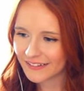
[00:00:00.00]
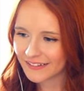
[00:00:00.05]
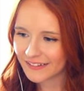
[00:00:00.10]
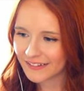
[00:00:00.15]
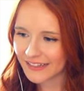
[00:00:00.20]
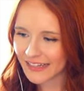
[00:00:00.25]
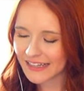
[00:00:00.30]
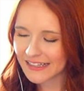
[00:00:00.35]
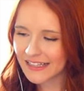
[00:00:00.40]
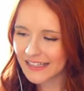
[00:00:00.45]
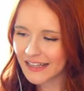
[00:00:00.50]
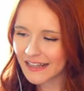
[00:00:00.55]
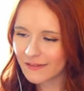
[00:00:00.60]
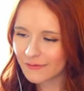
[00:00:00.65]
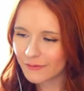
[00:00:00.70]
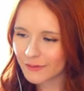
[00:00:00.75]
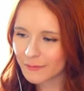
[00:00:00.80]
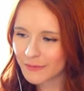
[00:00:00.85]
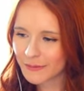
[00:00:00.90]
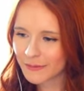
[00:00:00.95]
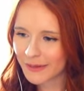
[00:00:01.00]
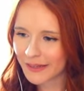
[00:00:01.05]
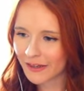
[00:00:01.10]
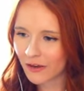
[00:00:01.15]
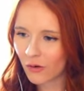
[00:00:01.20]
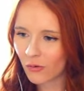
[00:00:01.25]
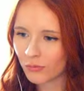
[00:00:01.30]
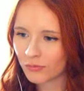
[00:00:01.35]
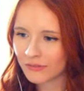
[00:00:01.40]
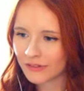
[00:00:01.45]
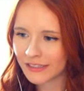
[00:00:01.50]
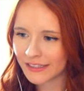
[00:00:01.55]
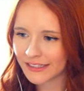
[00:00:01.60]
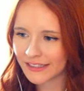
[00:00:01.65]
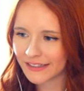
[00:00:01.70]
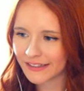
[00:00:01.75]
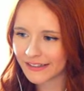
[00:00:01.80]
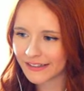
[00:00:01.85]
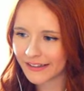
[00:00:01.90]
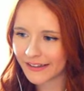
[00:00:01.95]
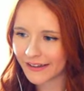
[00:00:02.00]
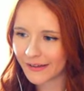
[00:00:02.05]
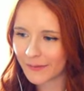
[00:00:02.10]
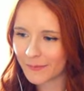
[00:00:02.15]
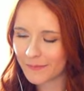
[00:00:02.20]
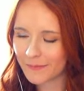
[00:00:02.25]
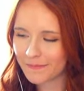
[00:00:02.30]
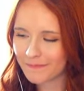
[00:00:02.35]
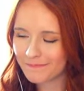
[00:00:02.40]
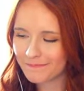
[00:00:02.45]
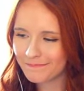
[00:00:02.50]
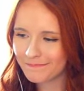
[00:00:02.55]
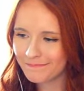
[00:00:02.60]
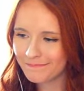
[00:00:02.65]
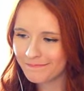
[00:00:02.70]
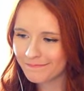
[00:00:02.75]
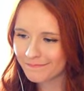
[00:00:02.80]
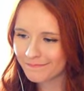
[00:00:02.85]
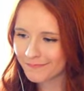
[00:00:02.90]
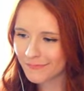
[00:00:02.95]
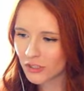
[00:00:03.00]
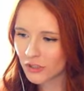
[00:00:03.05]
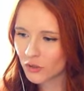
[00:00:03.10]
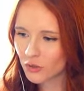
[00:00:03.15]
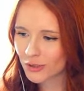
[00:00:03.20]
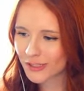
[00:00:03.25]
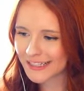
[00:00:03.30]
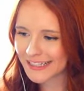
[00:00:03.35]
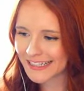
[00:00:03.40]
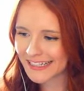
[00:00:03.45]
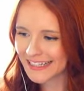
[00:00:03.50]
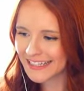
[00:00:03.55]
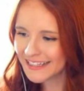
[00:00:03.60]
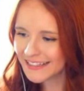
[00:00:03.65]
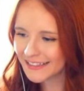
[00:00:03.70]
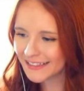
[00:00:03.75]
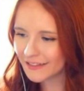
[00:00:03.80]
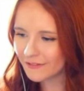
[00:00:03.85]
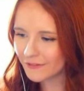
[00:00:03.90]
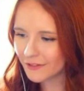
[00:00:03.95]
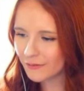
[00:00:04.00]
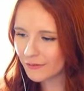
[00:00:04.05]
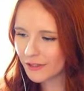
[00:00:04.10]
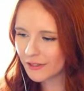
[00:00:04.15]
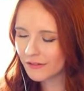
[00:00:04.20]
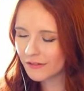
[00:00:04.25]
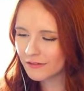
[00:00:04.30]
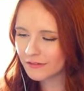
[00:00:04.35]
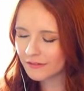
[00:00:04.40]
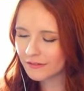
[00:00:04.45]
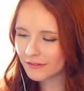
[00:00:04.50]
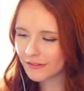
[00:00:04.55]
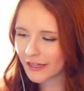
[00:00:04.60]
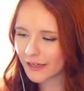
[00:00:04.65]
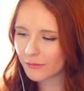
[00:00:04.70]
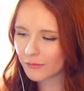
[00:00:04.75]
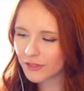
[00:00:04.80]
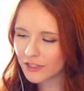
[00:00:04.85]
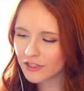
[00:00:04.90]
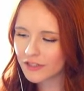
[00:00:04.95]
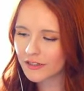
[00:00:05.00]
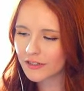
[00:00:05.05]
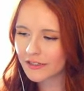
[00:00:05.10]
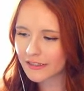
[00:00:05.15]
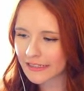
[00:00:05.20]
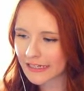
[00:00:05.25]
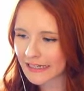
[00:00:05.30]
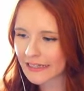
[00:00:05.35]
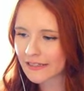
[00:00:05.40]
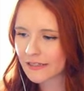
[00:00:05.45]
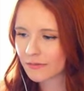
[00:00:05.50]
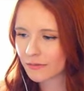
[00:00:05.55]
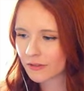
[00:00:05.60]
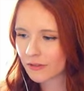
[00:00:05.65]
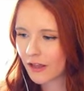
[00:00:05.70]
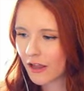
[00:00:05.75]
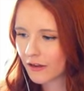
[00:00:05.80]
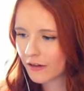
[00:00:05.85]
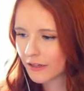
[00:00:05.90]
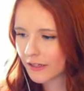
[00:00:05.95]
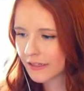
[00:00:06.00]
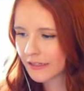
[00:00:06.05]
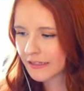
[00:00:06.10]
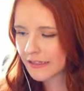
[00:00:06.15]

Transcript: I'd say that would be my only um, critique, if you will. I wish that the days were longer in this